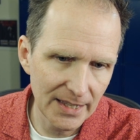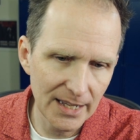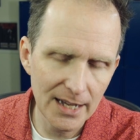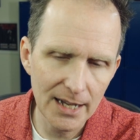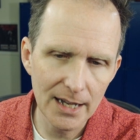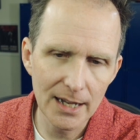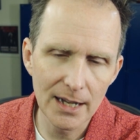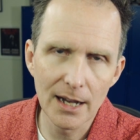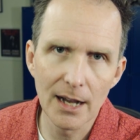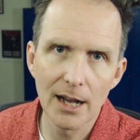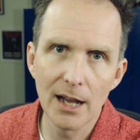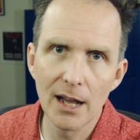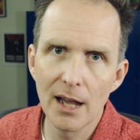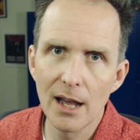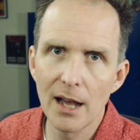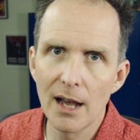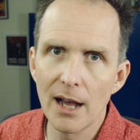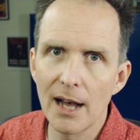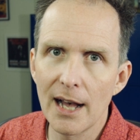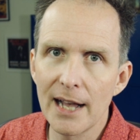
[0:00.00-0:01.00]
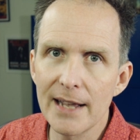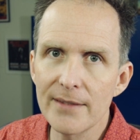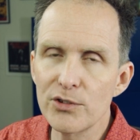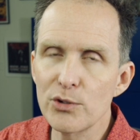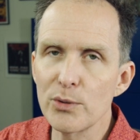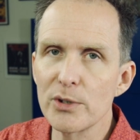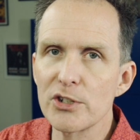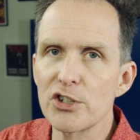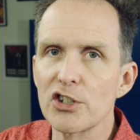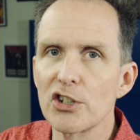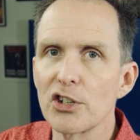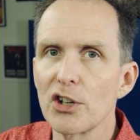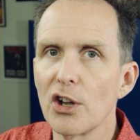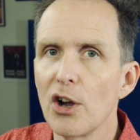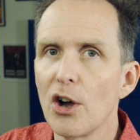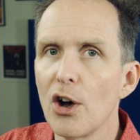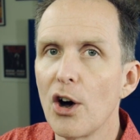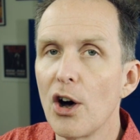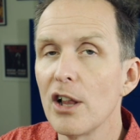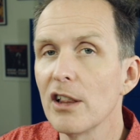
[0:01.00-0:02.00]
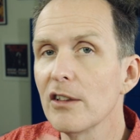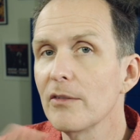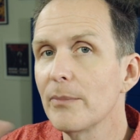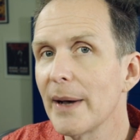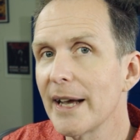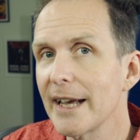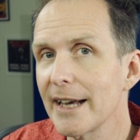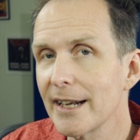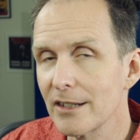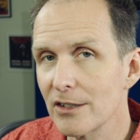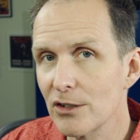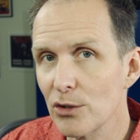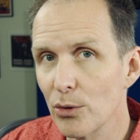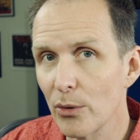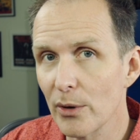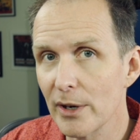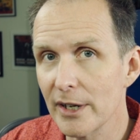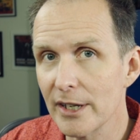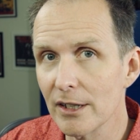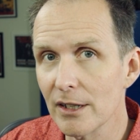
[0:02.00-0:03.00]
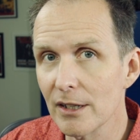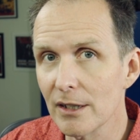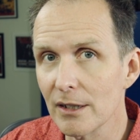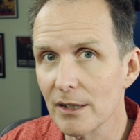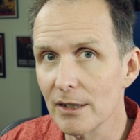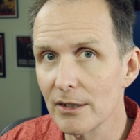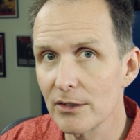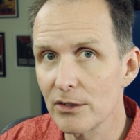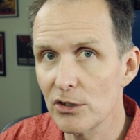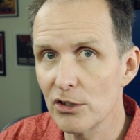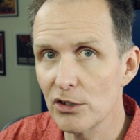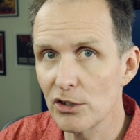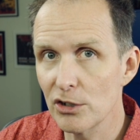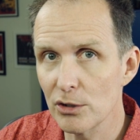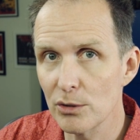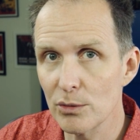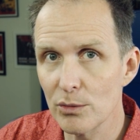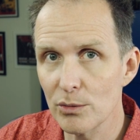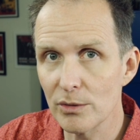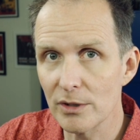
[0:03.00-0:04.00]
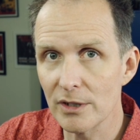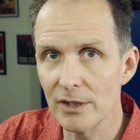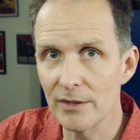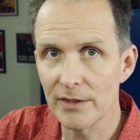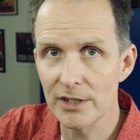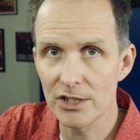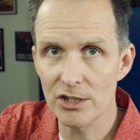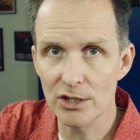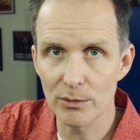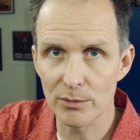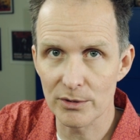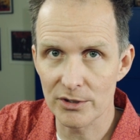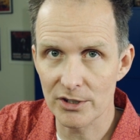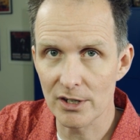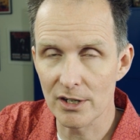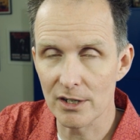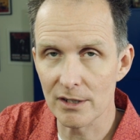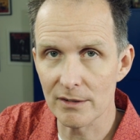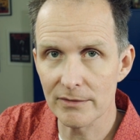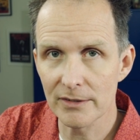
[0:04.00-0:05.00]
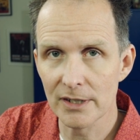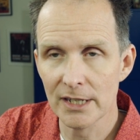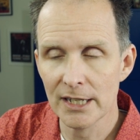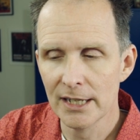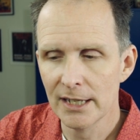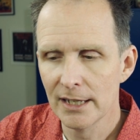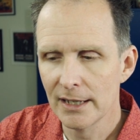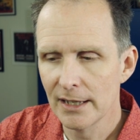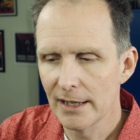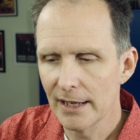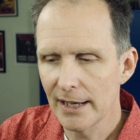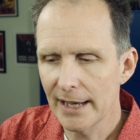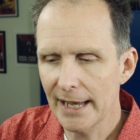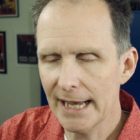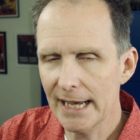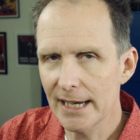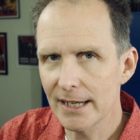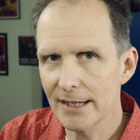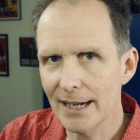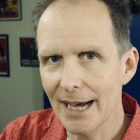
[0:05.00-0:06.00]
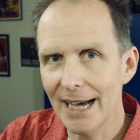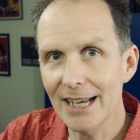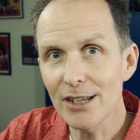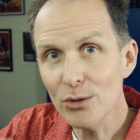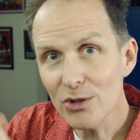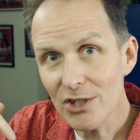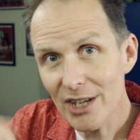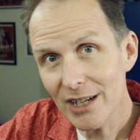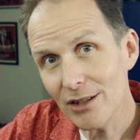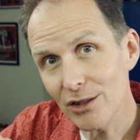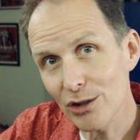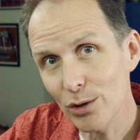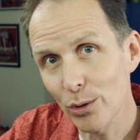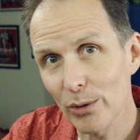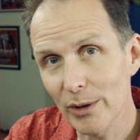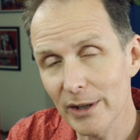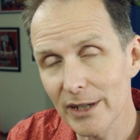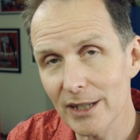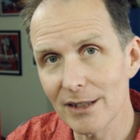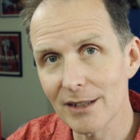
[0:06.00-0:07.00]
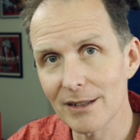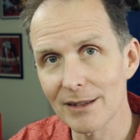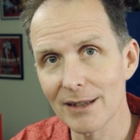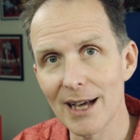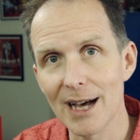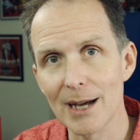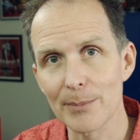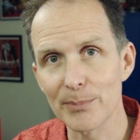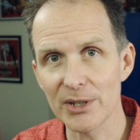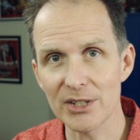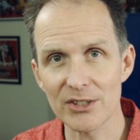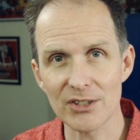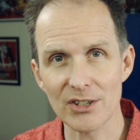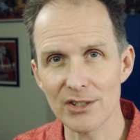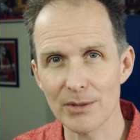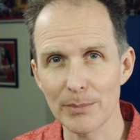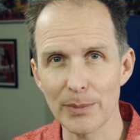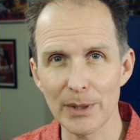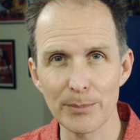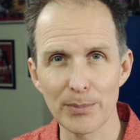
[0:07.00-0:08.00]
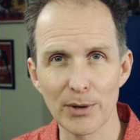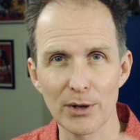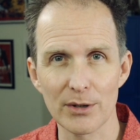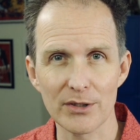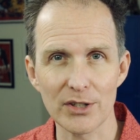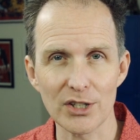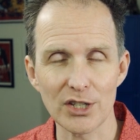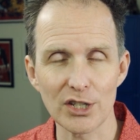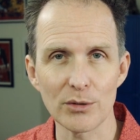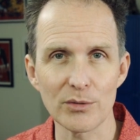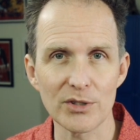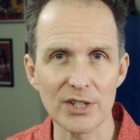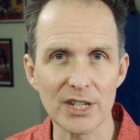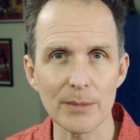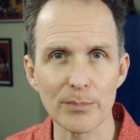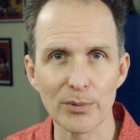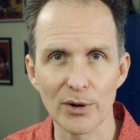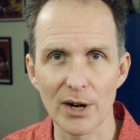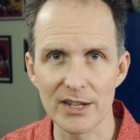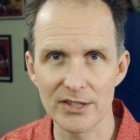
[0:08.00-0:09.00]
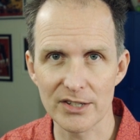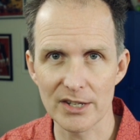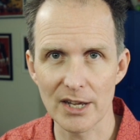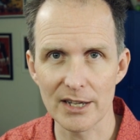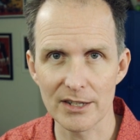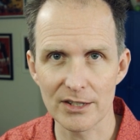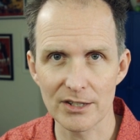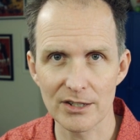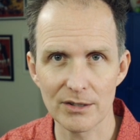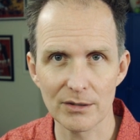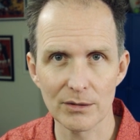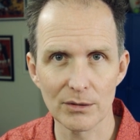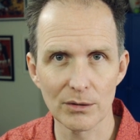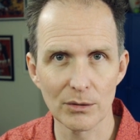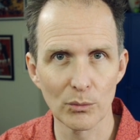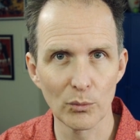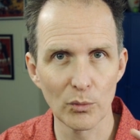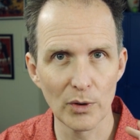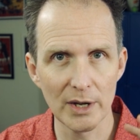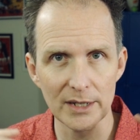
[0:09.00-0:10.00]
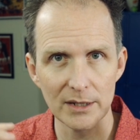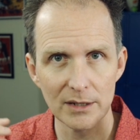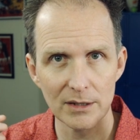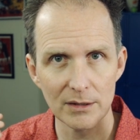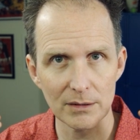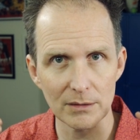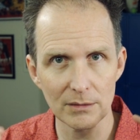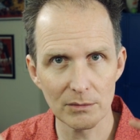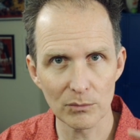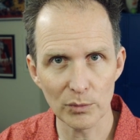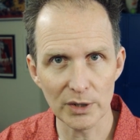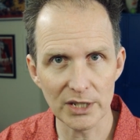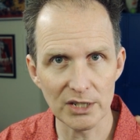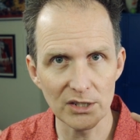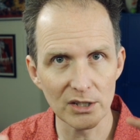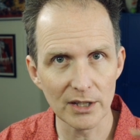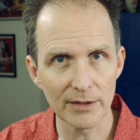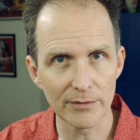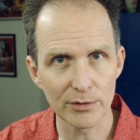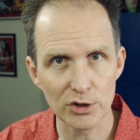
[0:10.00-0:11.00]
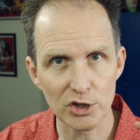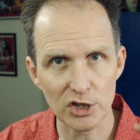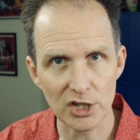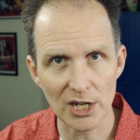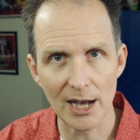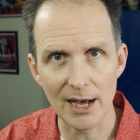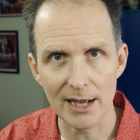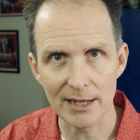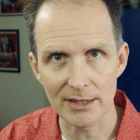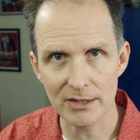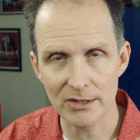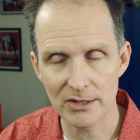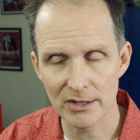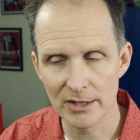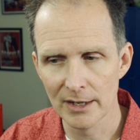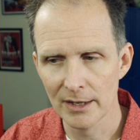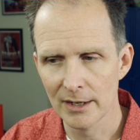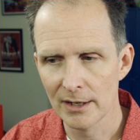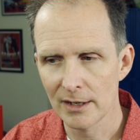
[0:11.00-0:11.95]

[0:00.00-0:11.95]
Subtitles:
I've switched all of my editorial to DaVinci Resolve. And I use editorial a lot because it's a big part of the QC process when we deliver shots.